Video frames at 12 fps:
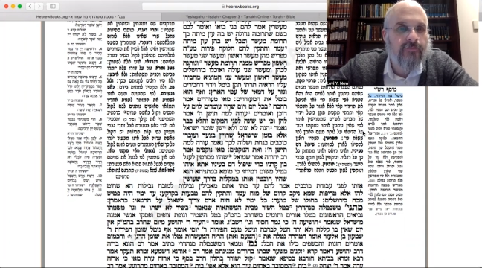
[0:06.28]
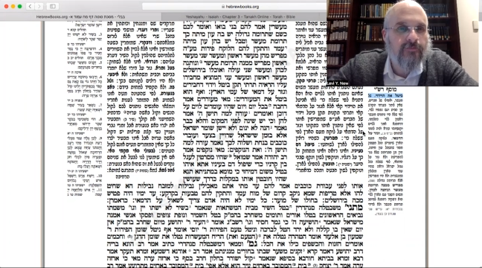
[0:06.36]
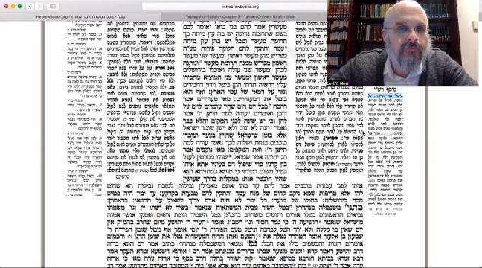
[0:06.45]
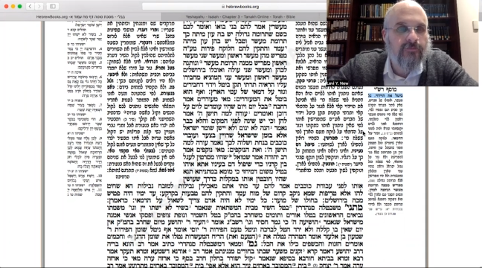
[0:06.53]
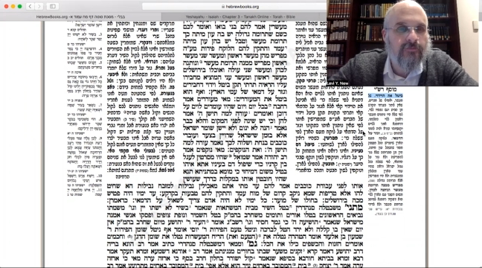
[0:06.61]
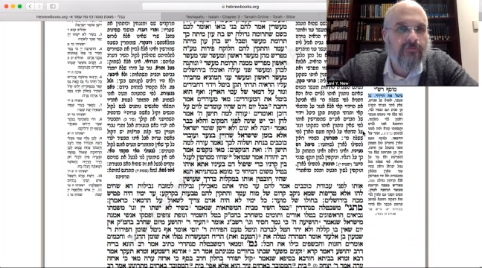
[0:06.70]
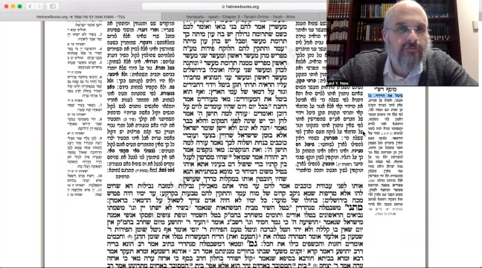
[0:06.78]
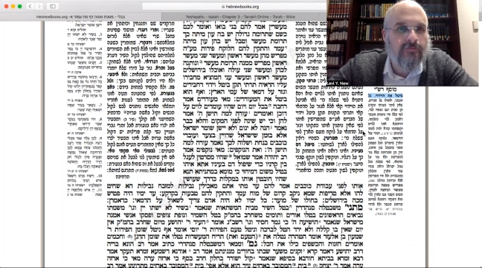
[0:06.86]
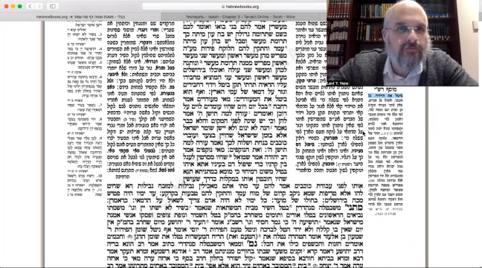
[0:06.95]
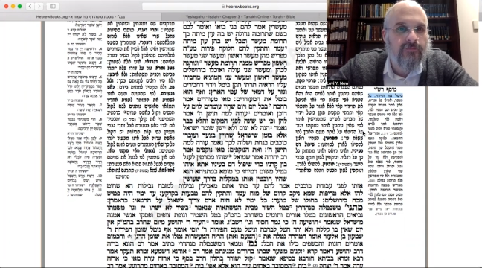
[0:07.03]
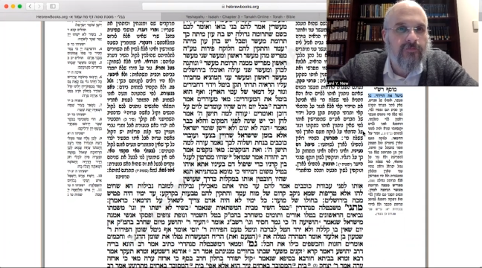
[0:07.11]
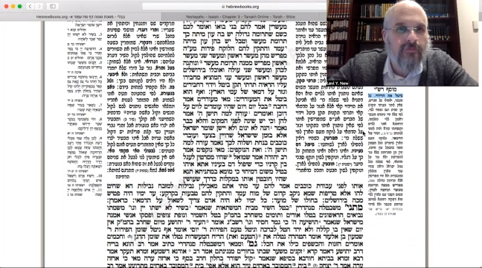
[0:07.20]

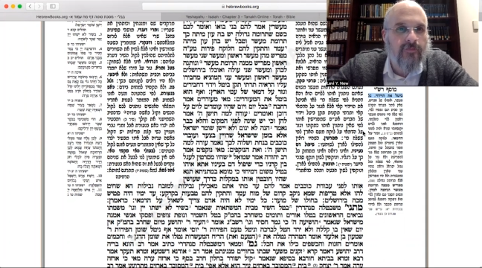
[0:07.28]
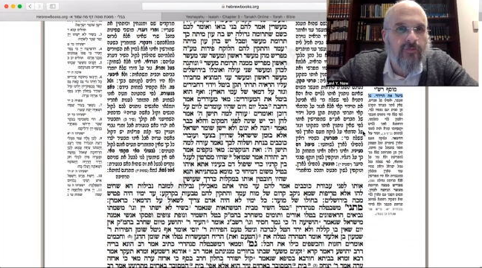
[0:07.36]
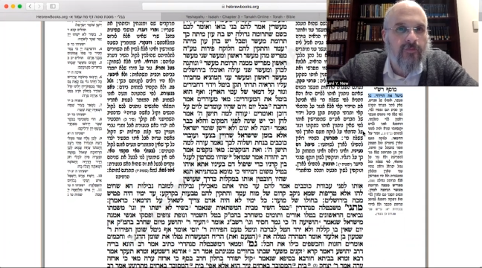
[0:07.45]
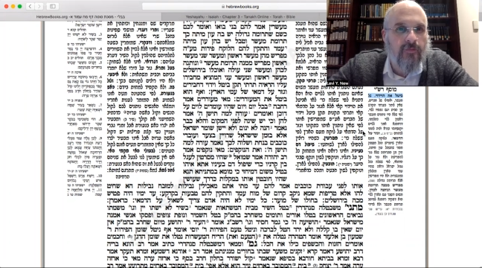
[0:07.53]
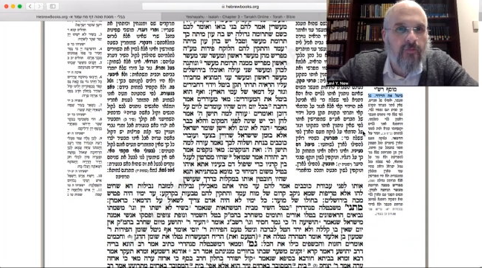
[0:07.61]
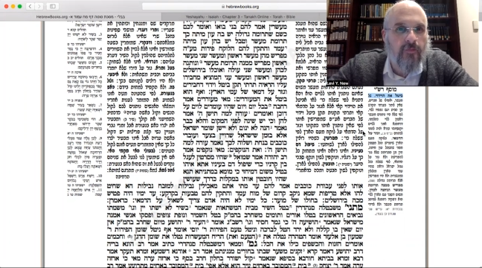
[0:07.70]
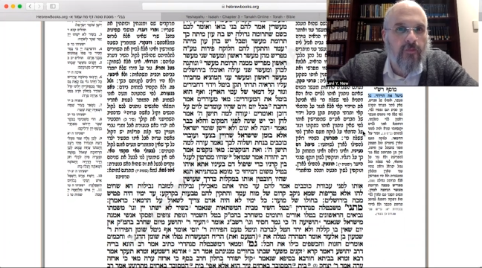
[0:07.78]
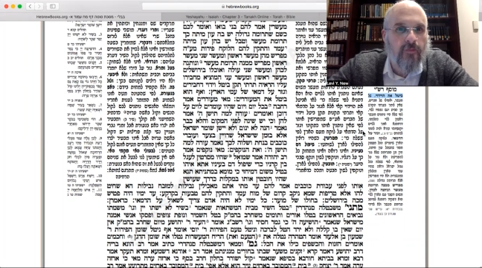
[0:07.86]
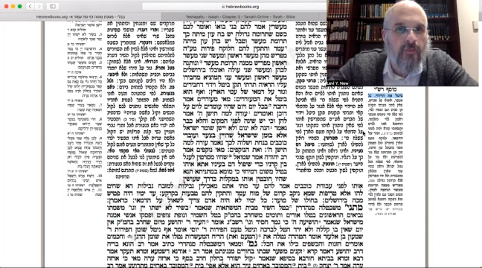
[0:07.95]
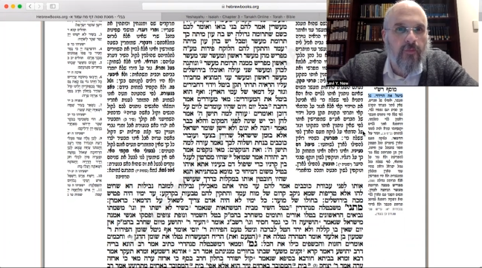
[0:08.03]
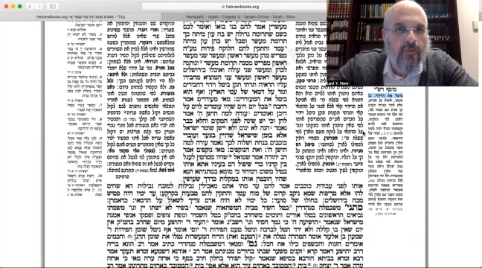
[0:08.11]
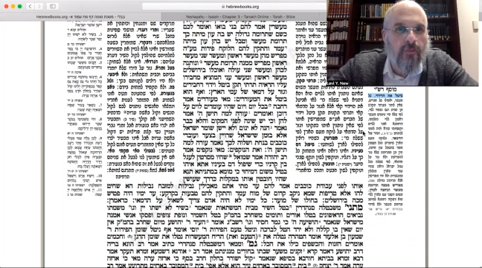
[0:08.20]

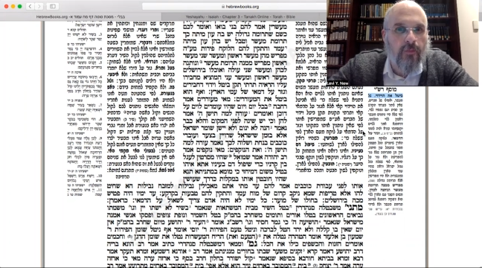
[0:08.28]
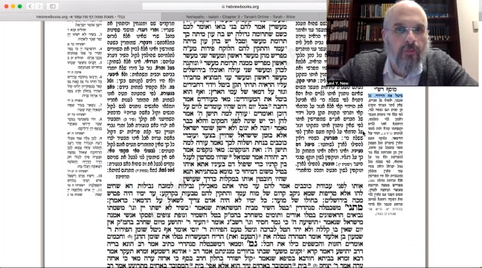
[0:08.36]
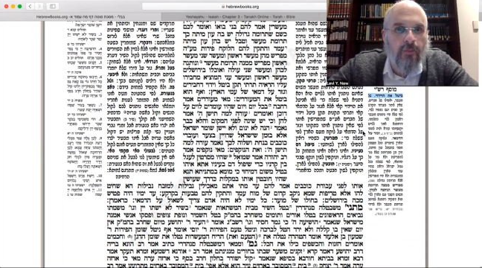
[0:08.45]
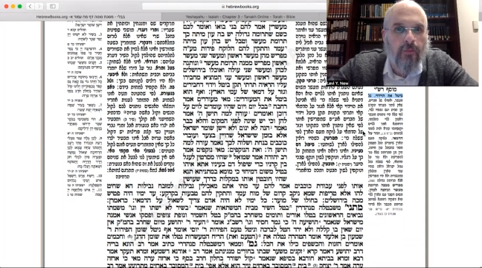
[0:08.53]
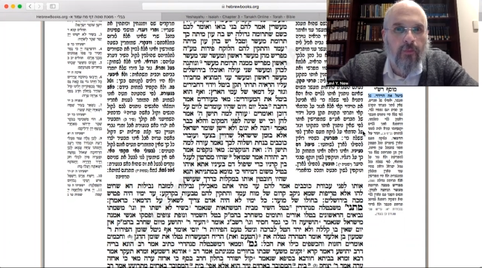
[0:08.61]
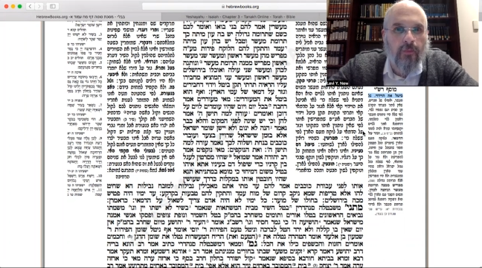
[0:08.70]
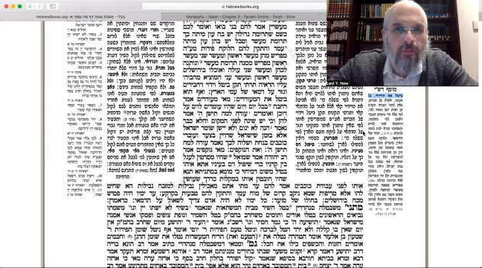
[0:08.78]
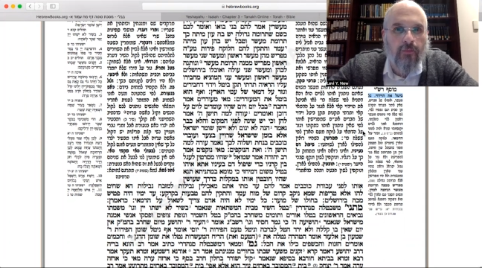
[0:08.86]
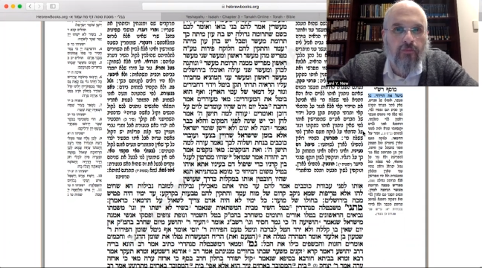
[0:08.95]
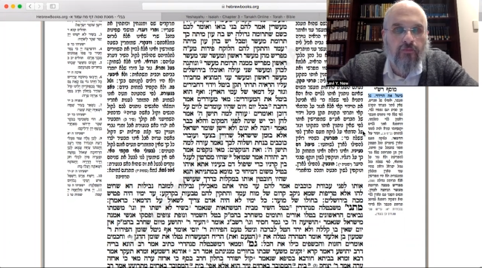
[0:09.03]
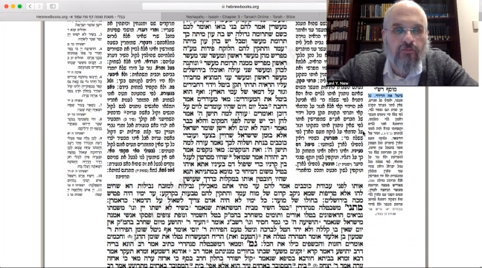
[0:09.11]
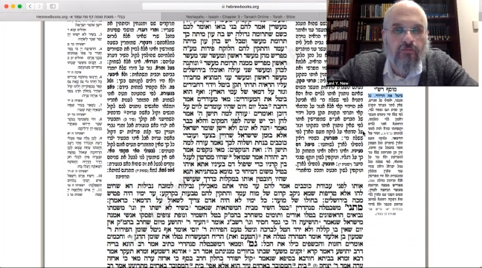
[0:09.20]

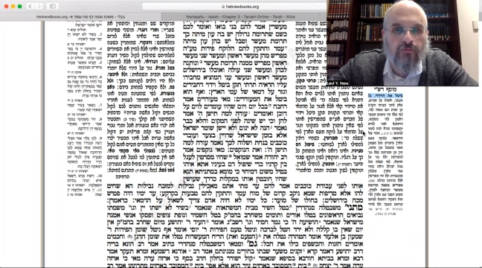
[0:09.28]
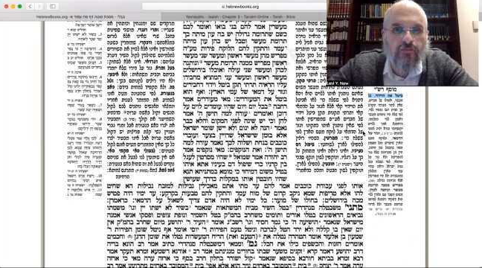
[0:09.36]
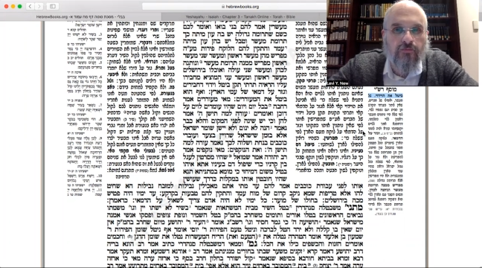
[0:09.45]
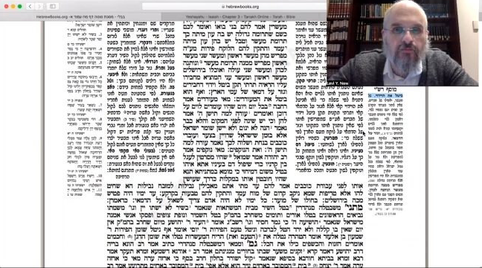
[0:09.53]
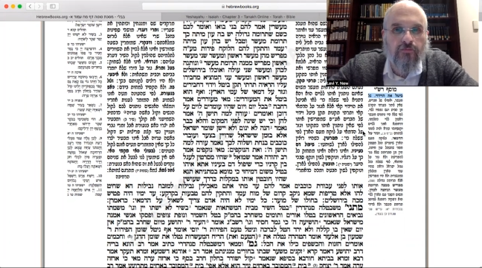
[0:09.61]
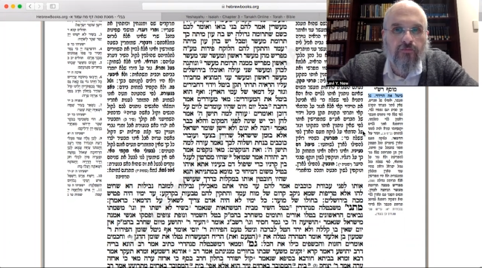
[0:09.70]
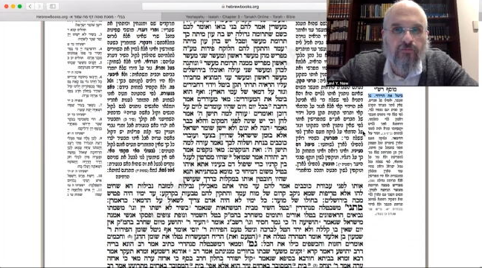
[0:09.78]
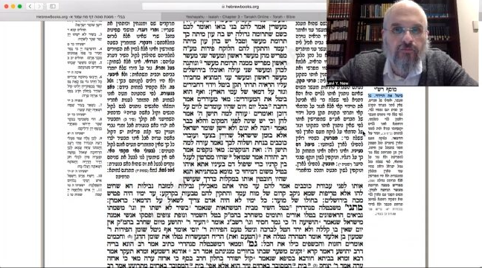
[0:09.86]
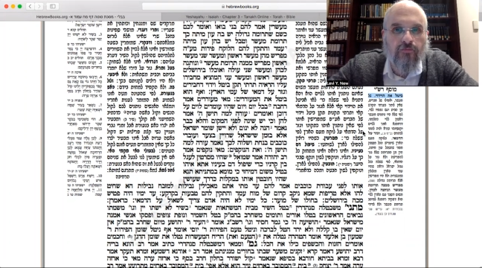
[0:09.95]
(silence)